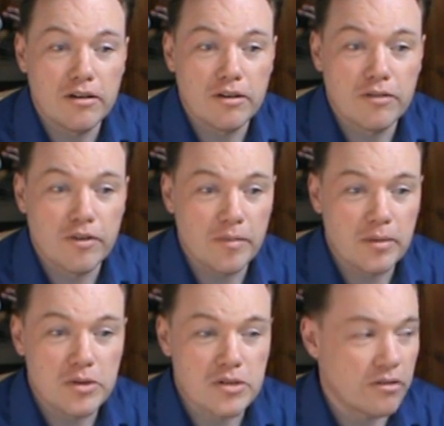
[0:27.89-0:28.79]
from
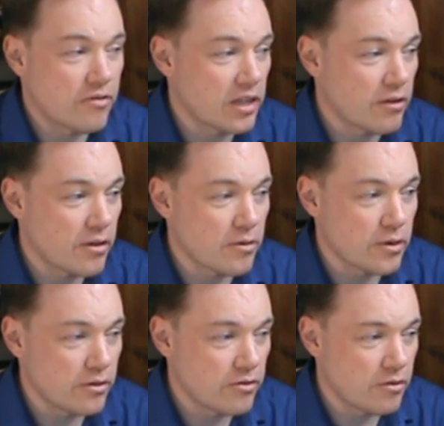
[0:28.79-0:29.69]
the musical Fiddler on the
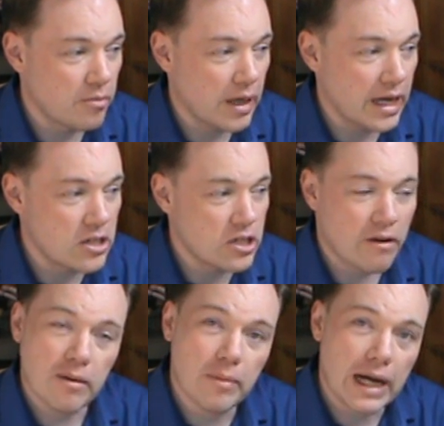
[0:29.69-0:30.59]
Roof by
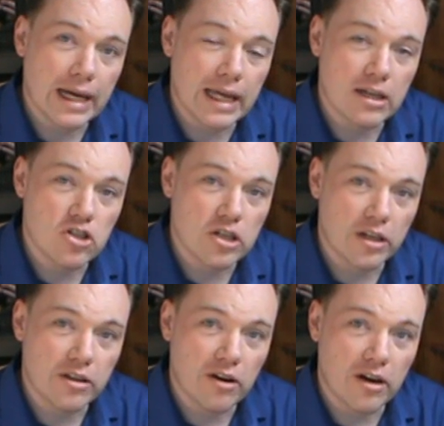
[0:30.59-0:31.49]
Jerry Bock and
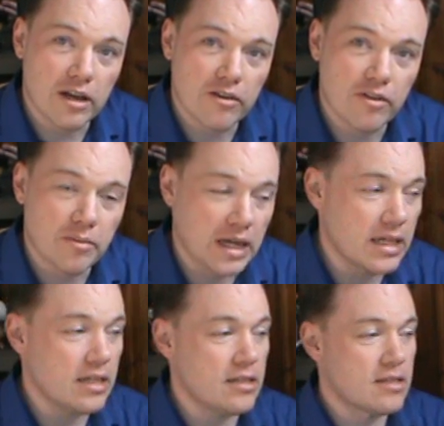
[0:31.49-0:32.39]
Sheldon Harnick from
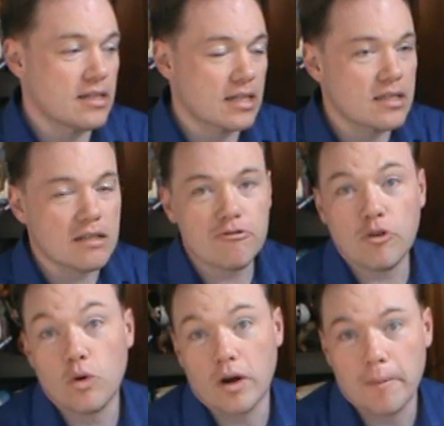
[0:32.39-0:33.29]

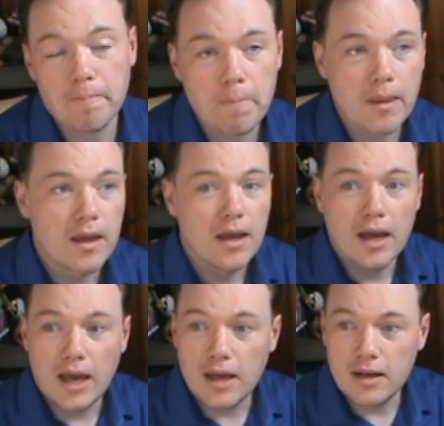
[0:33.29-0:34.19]
1964.
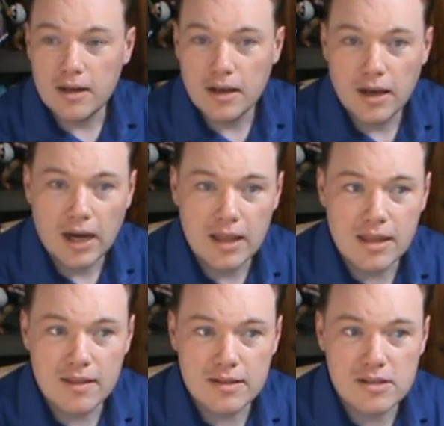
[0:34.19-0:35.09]
And I
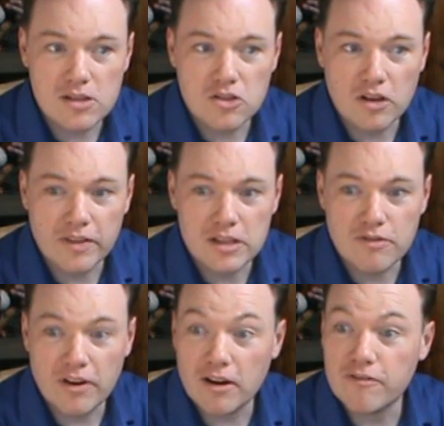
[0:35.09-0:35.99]
think this is a song that's
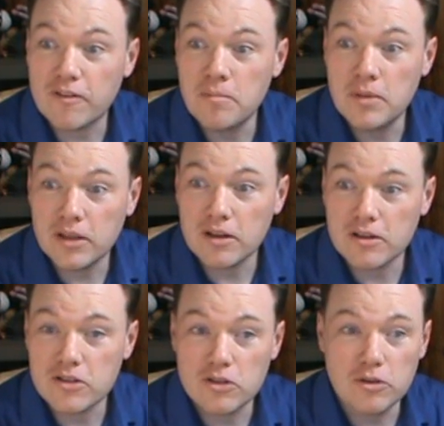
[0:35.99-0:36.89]
very
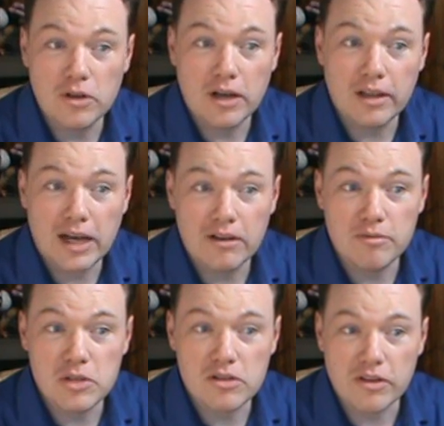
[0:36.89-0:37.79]
familiar to a lot
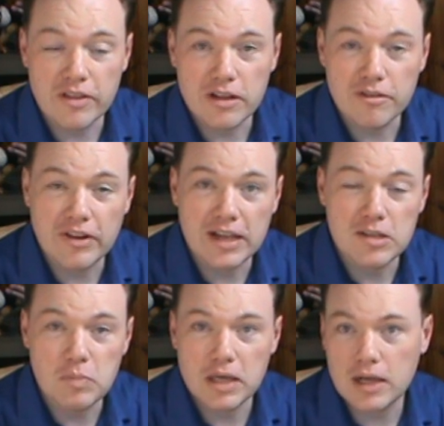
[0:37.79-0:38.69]
of musical theater
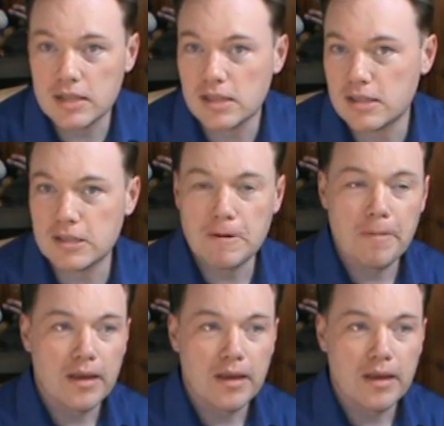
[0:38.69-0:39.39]
fans because it's